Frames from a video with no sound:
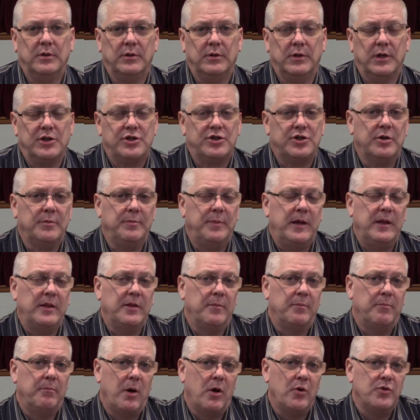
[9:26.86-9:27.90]
that should be
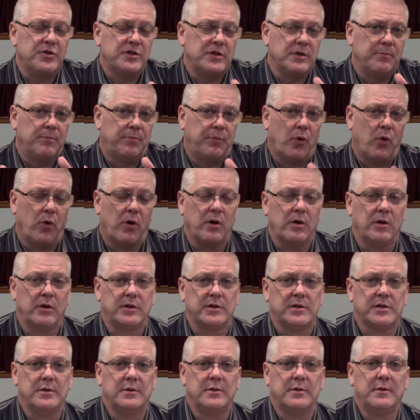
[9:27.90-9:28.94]
the most
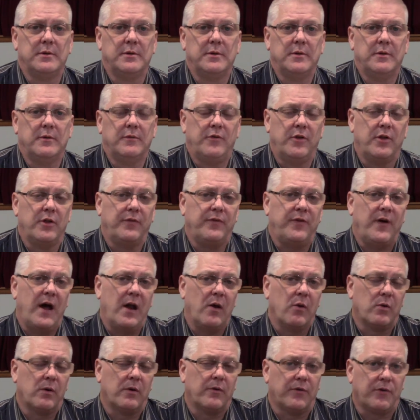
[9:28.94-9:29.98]
important for the
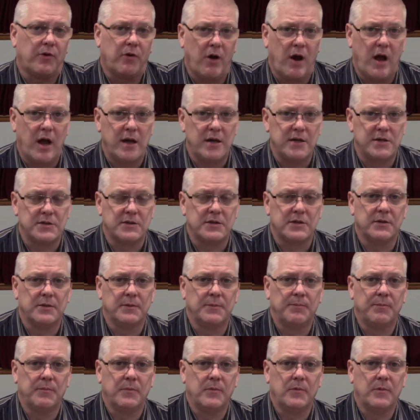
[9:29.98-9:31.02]
follower of Christ
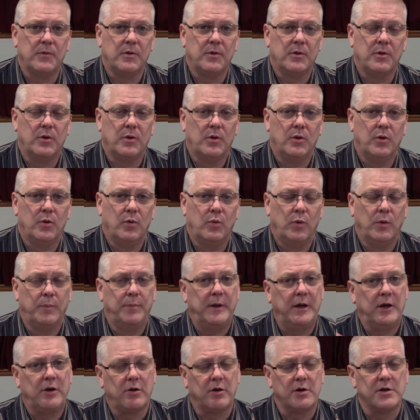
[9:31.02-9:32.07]
would
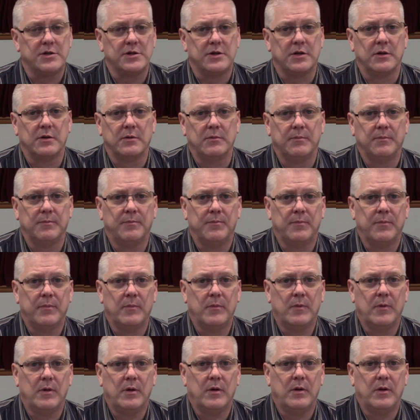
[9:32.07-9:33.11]
be Christian.
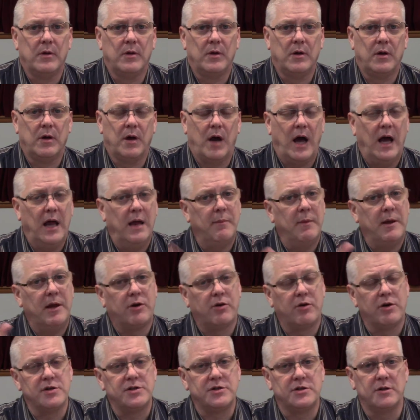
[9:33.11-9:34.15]
I am a
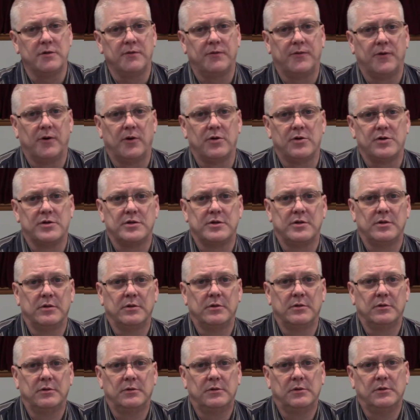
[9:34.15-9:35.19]
Christian first,
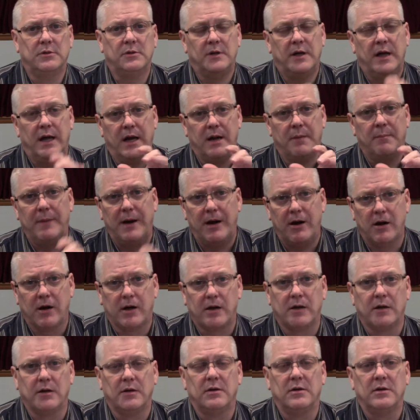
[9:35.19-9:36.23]
an
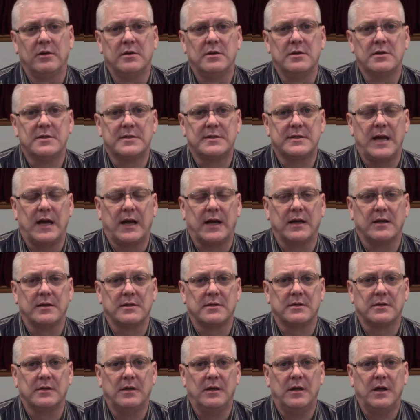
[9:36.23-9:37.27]
American second.
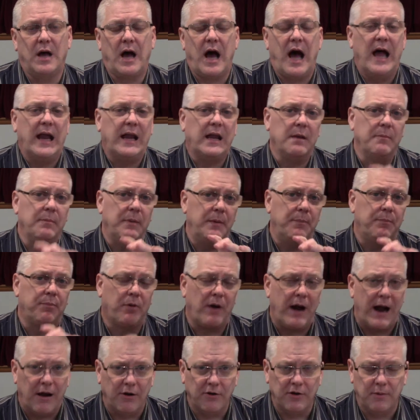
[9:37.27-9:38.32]
I can be
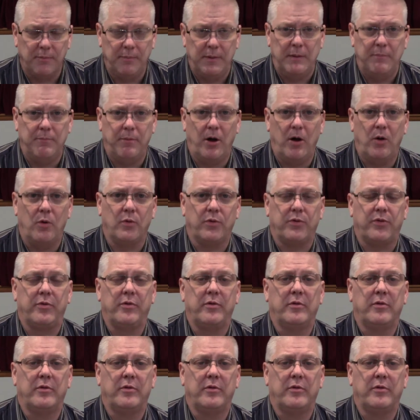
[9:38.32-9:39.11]
proud to be both,